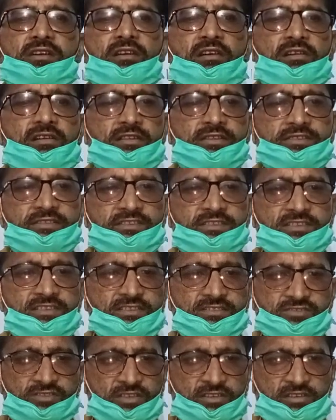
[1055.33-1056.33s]
all
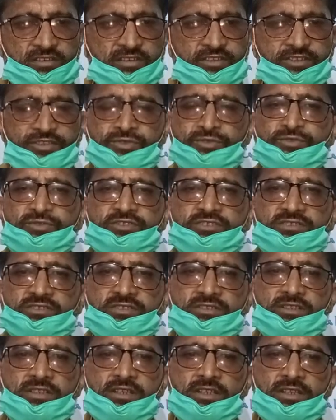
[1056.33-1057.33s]
these are
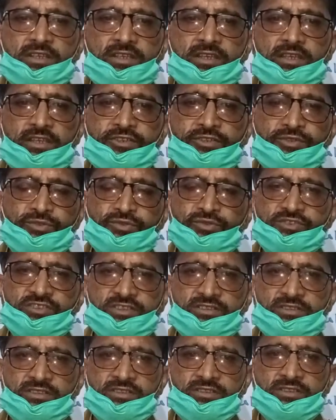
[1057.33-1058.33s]

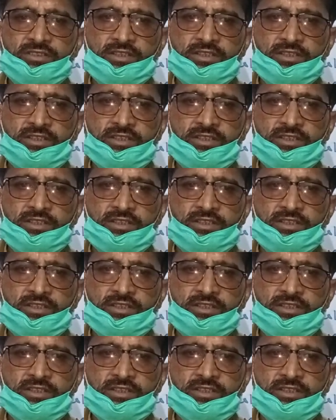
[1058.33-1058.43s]
neuter